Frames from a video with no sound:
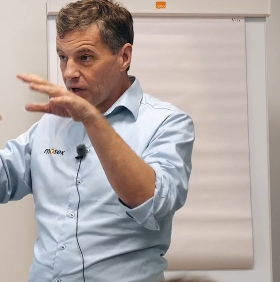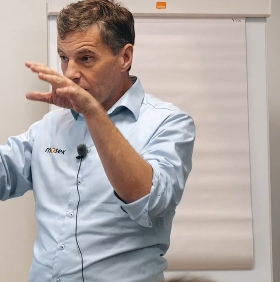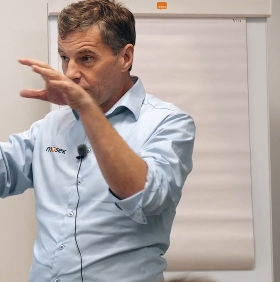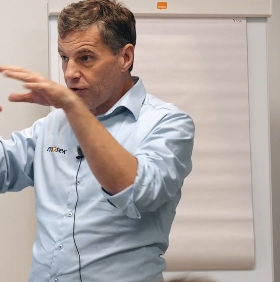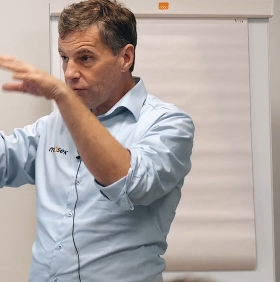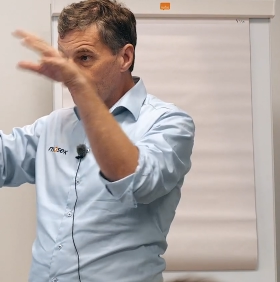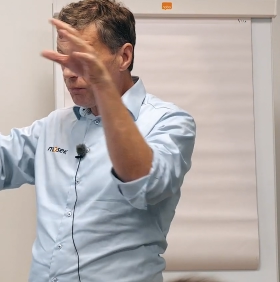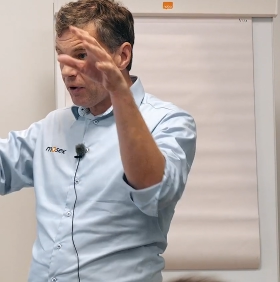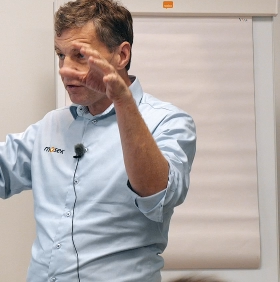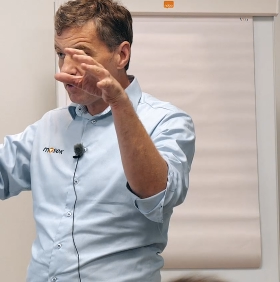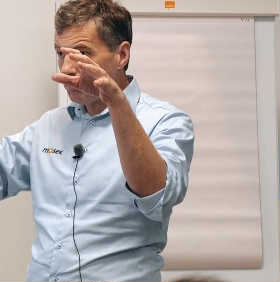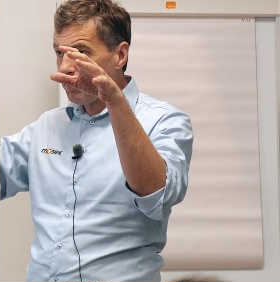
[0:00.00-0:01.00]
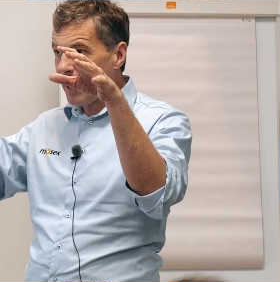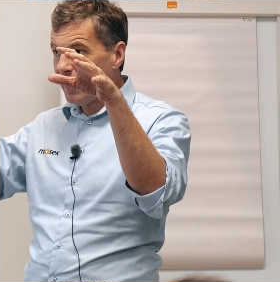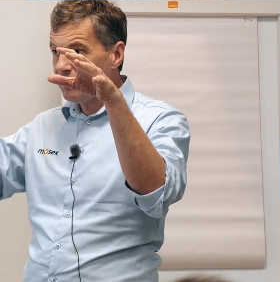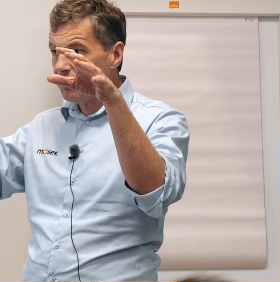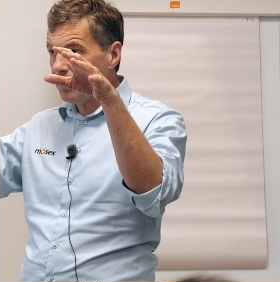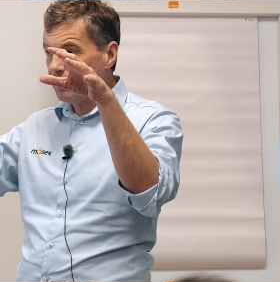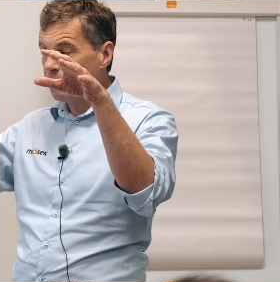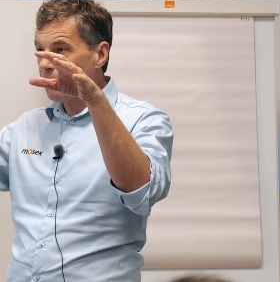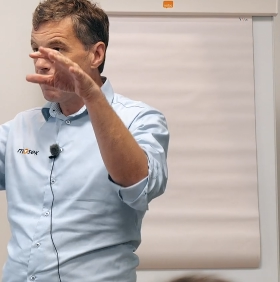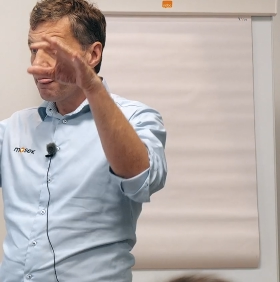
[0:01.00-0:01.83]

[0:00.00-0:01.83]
and Fusion was in Python.